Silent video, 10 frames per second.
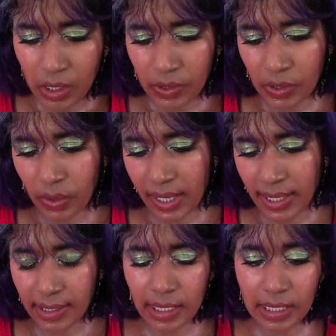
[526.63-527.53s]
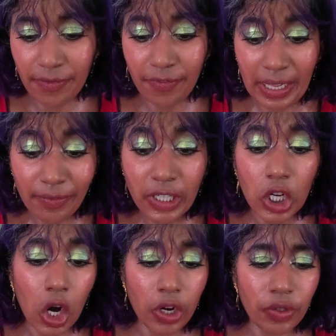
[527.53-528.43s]
So next is Velvet
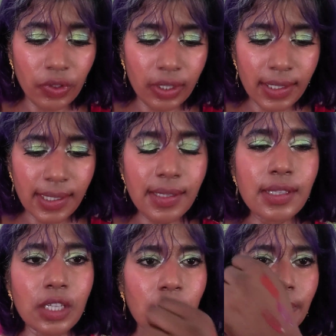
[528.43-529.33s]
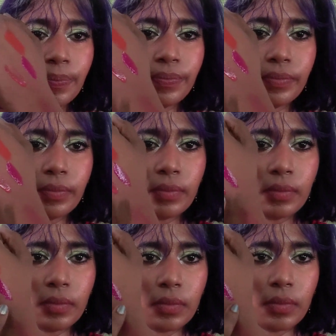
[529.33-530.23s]
Carnival. This is the
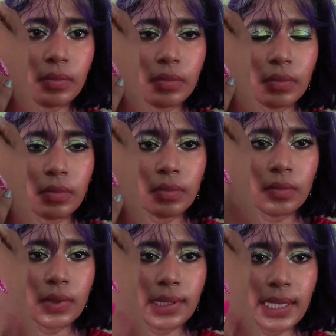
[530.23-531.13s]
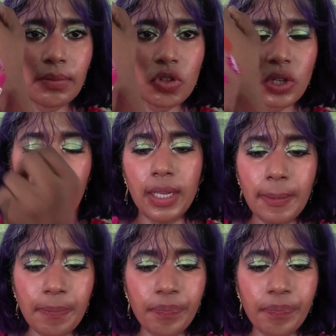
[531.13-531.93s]
same shade.